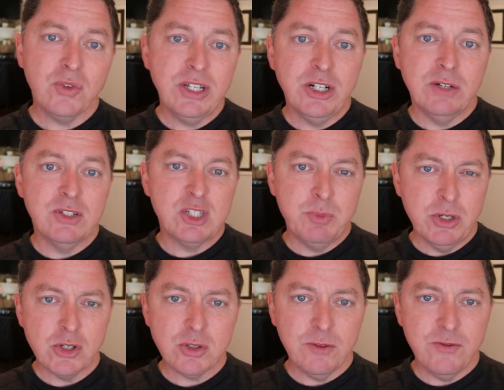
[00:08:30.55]
leader of a
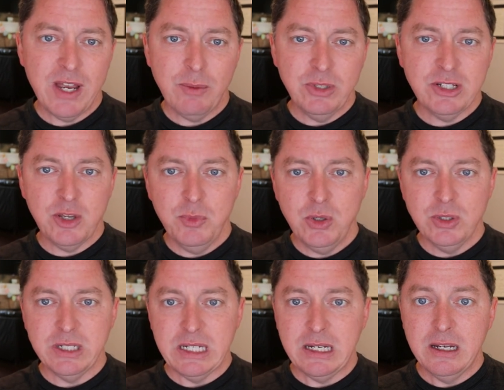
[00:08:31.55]
spiritual family and
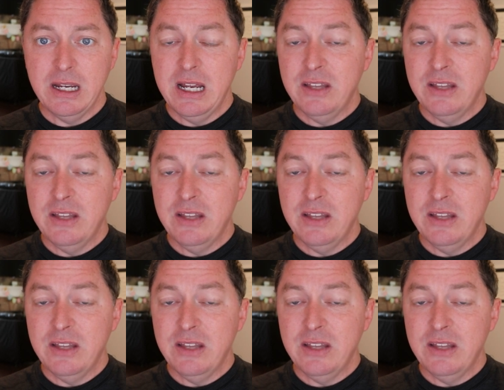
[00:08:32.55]
community